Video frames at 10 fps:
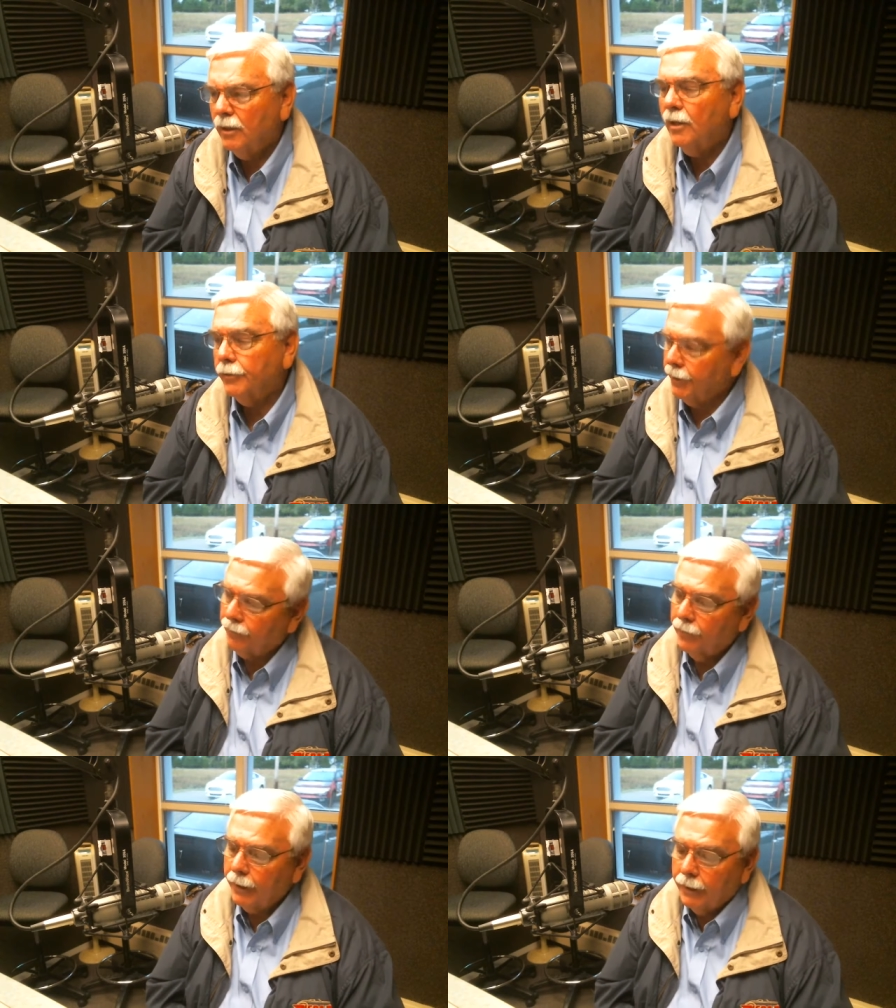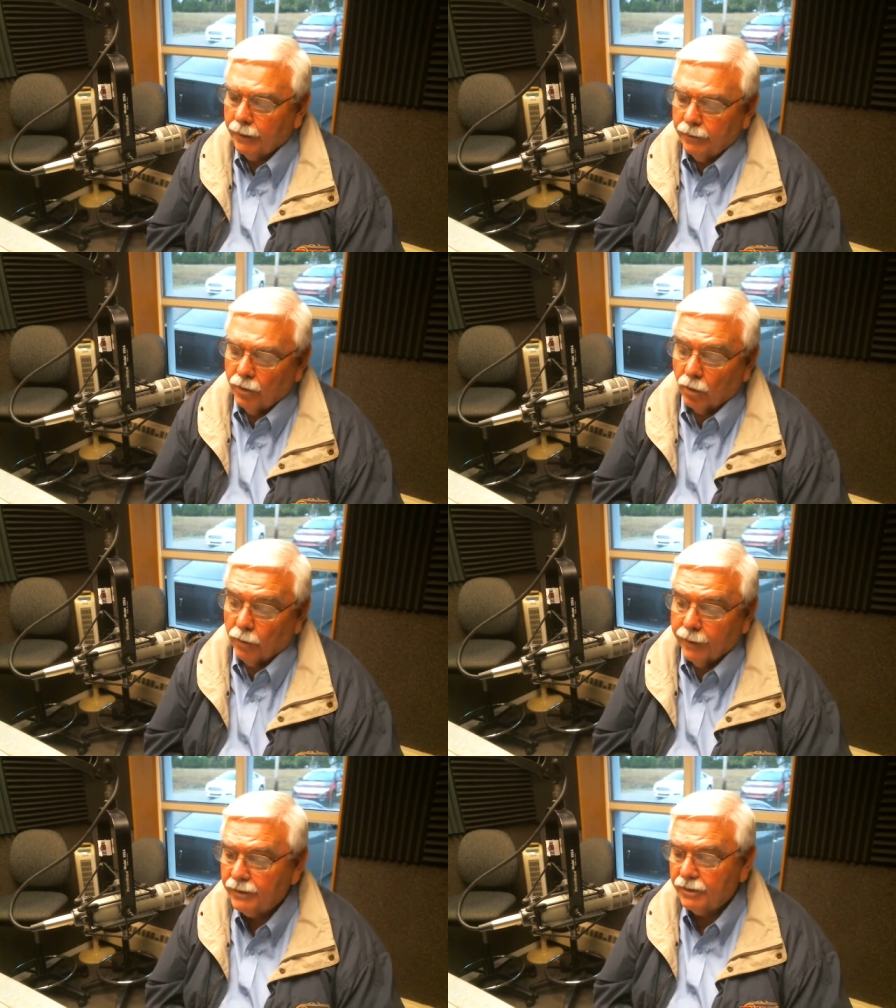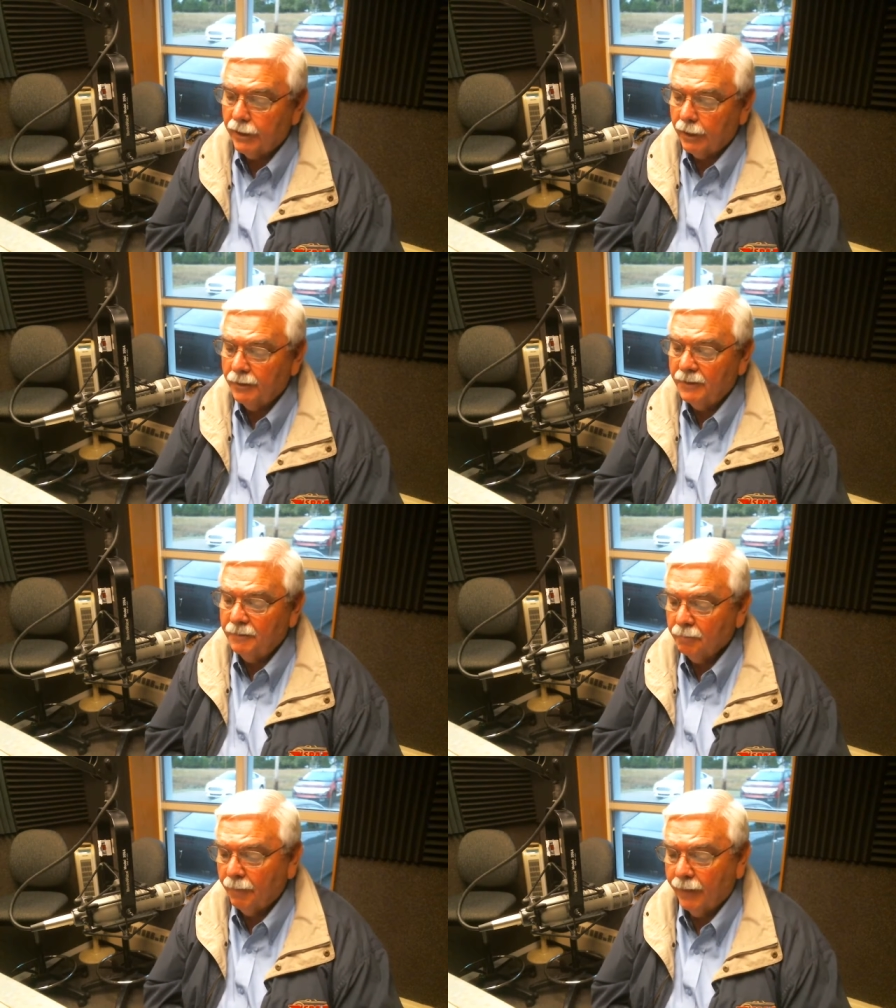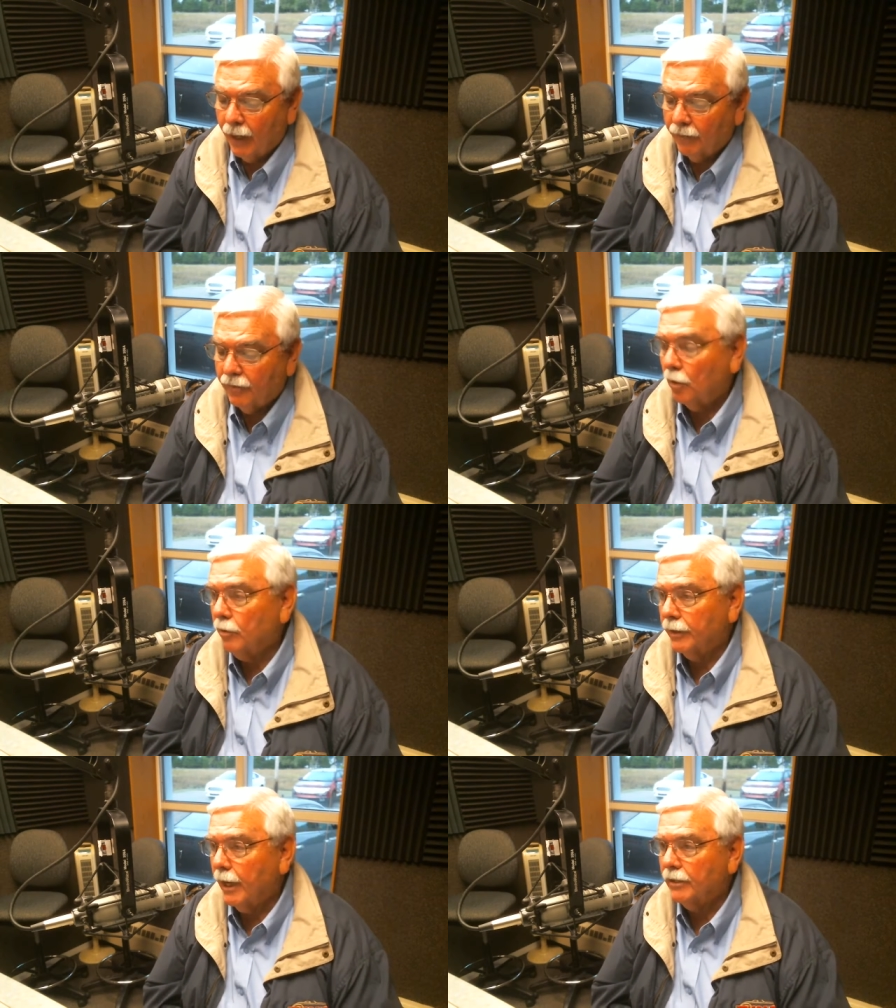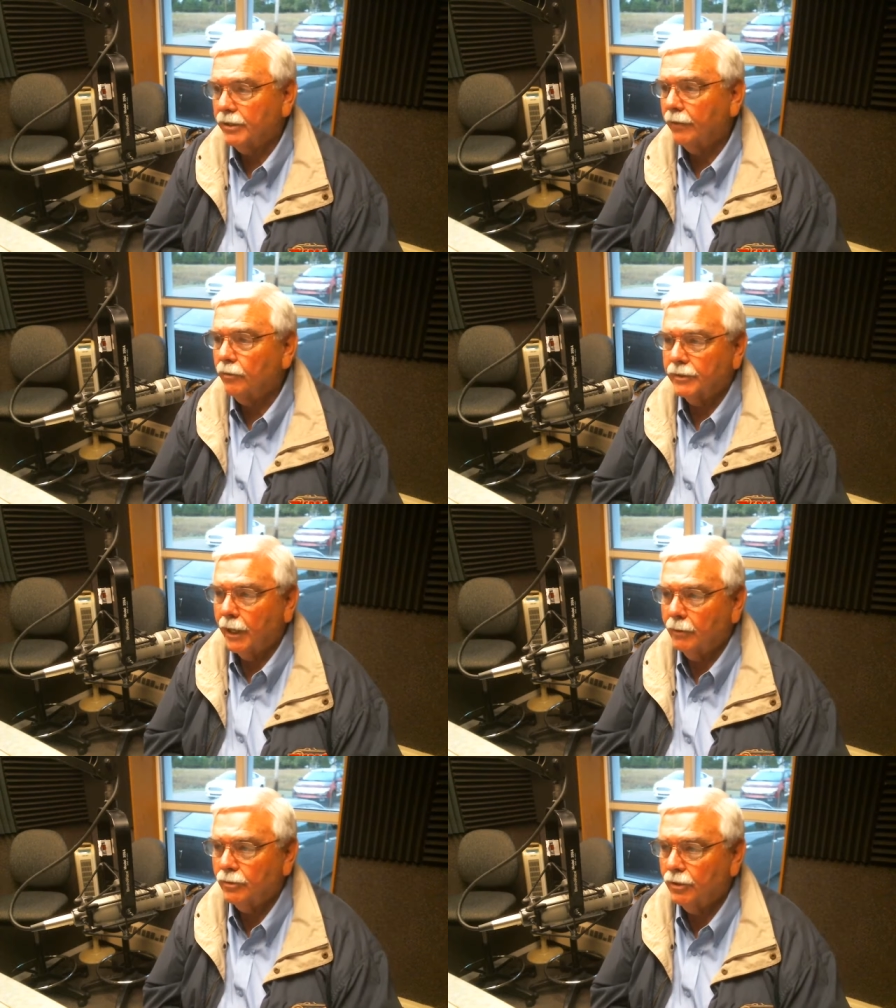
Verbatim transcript: A little different, and, it, you know, it's, I've told the guys several times,